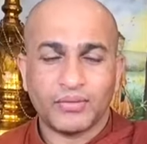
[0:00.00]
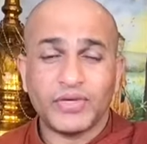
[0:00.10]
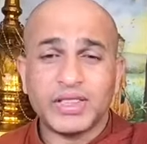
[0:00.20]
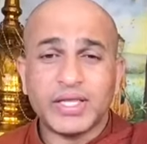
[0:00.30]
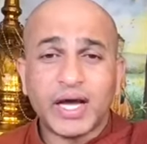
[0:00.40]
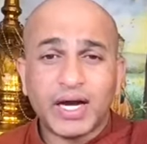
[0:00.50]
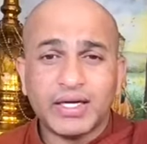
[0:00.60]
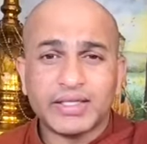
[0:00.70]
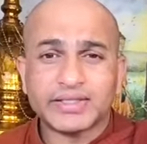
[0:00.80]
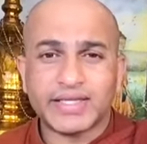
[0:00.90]
With the
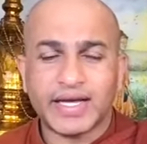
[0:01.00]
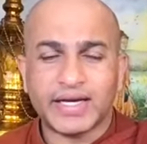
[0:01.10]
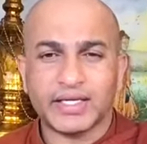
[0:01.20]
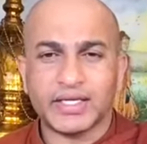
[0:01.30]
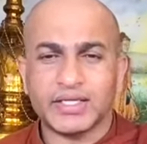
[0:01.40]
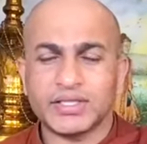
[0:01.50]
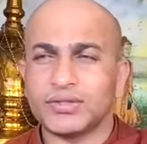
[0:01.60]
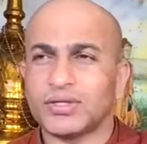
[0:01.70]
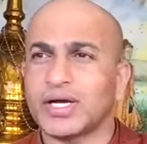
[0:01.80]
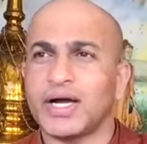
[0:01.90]
understanding, it is
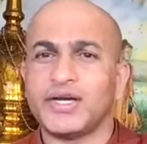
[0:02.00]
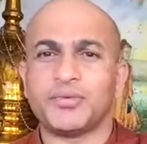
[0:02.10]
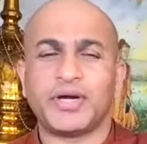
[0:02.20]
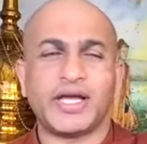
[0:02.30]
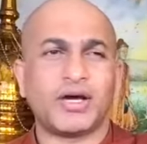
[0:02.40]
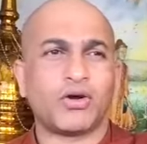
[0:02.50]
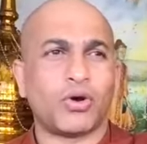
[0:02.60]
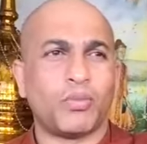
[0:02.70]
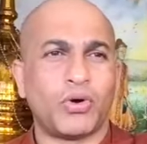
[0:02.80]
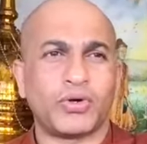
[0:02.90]
not kind of like a
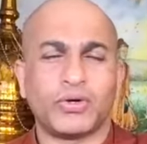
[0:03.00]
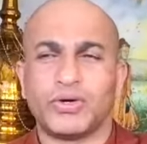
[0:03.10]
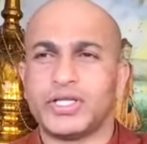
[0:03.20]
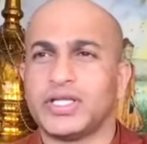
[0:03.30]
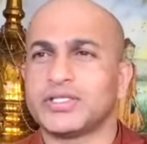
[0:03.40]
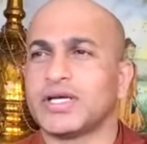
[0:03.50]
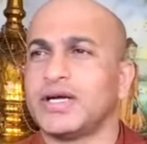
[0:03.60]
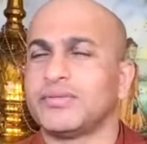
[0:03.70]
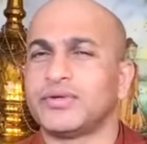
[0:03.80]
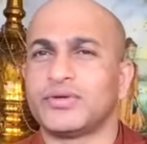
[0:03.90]
robot or it is
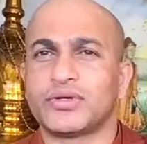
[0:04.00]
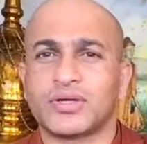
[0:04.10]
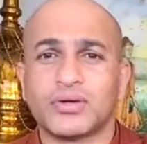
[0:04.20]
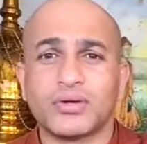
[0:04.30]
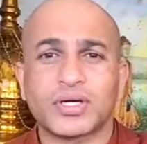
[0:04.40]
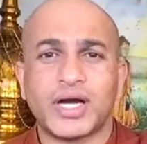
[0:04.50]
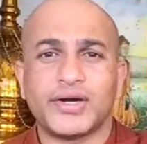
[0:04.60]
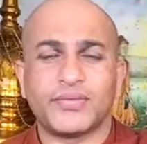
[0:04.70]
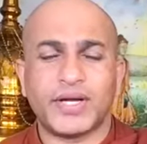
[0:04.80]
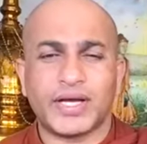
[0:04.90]
kind of not, not
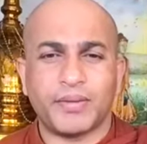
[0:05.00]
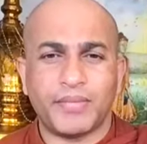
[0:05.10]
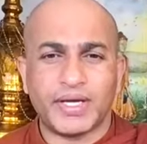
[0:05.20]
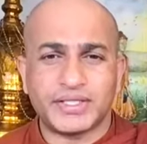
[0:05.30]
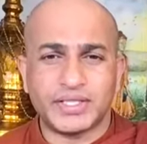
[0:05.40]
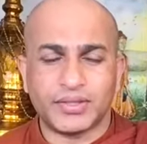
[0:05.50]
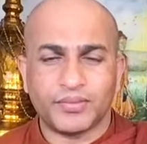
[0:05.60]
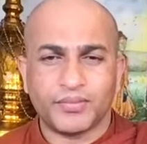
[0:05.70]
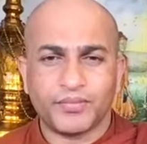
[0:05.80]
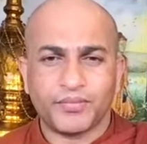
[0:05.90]
kind of like a machine.
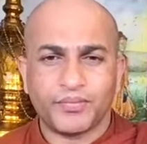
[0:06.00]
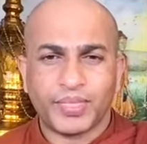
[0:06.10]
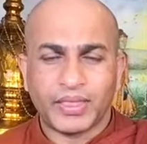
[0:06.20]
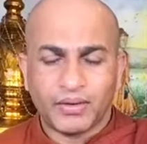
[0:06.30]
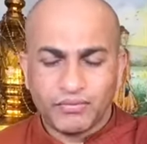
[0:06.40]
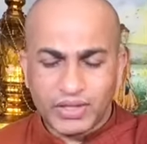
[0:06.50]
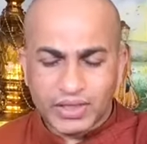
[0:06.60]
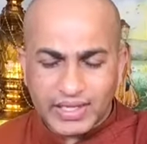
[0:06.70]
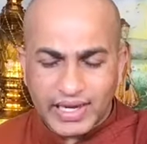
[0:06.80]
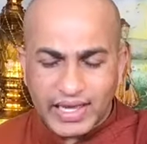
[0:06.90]
With
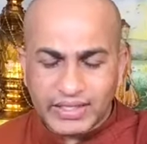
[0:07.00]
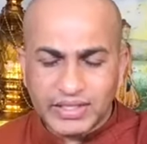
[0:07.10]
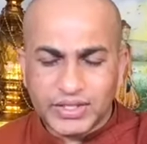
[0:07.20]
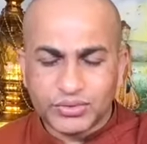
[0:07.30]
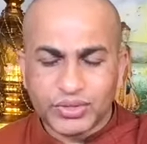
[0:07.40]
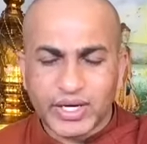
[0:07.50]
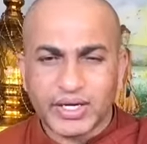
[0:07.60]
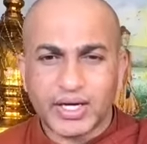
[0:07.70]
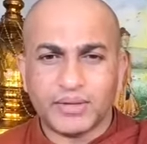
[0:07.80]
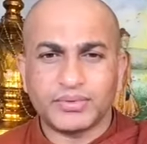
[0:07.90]
clarity, you can
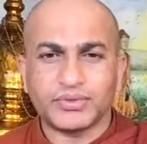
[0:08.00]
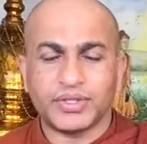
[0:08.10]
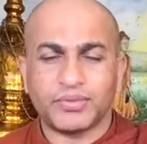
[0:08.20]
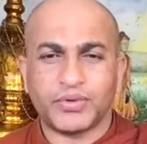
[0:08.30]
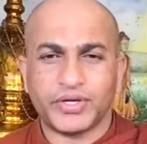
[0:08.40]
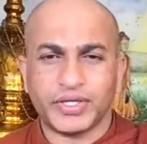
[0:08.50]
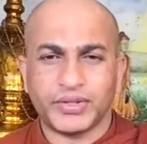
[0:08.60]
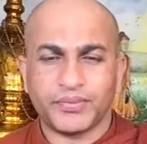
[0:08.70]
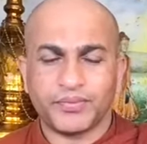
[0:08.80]
come to the point